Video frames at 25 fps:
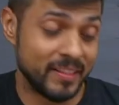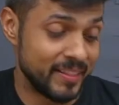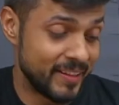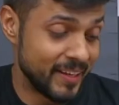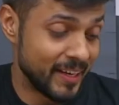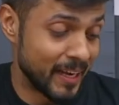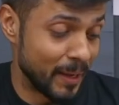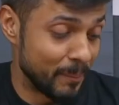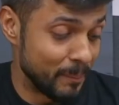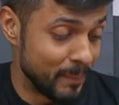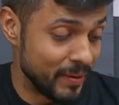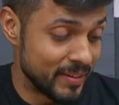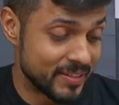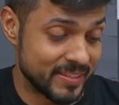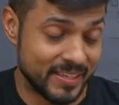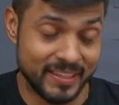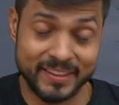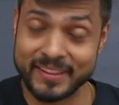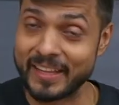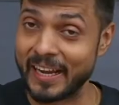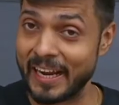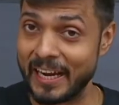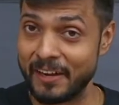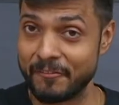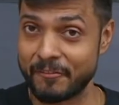thing I missed in
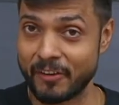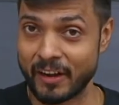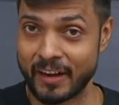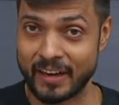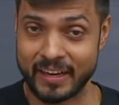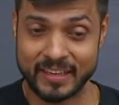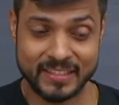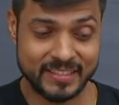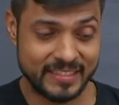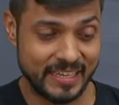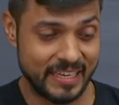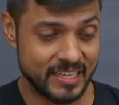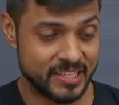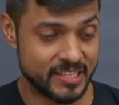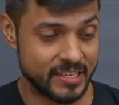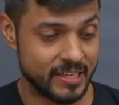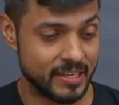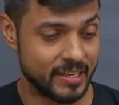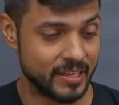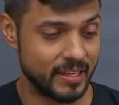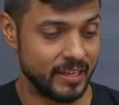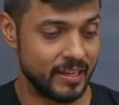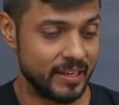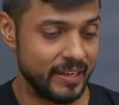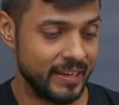the infrared session,
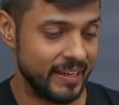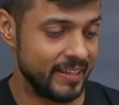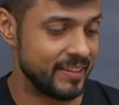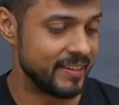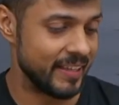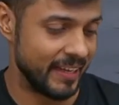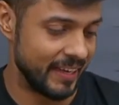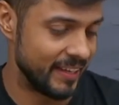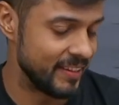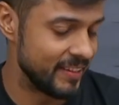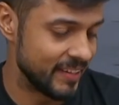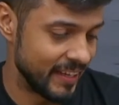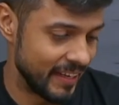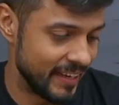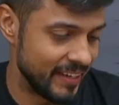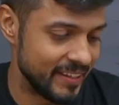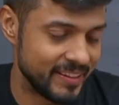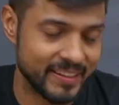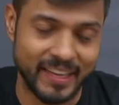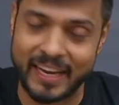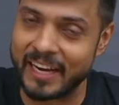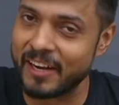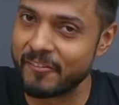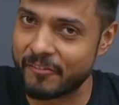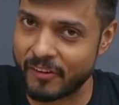in the
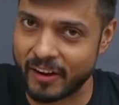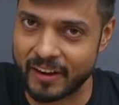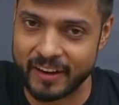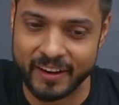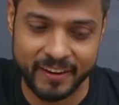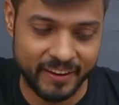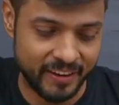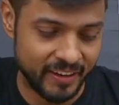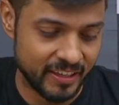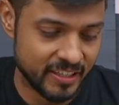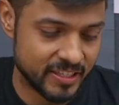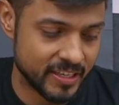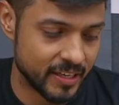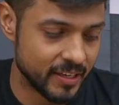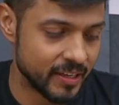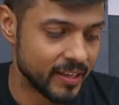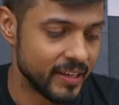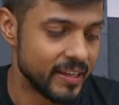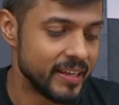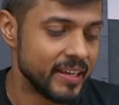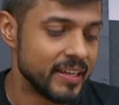infrared region,